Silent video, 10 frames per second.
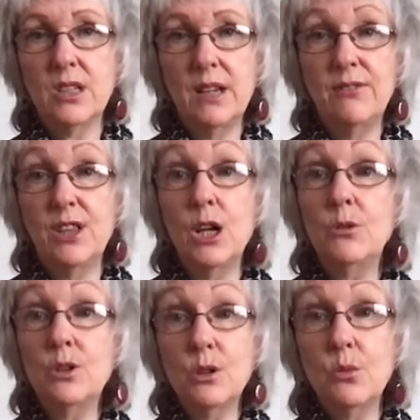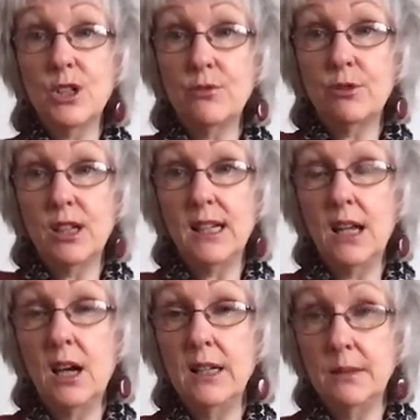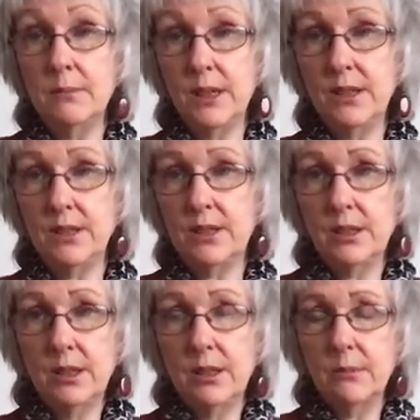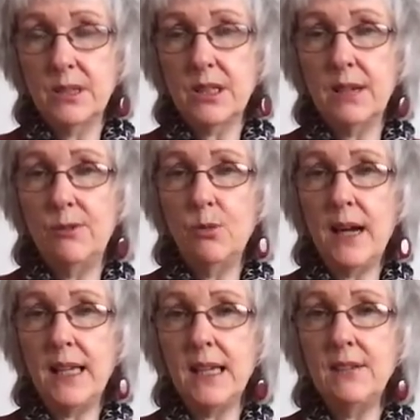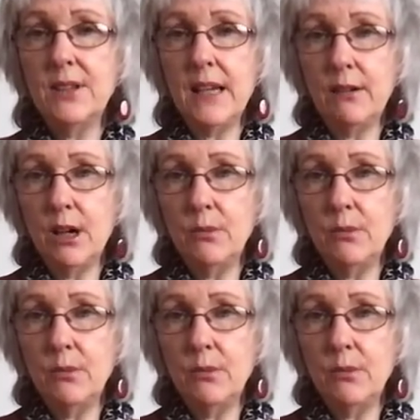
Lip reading: if those who wish for enlightenment must give away even their own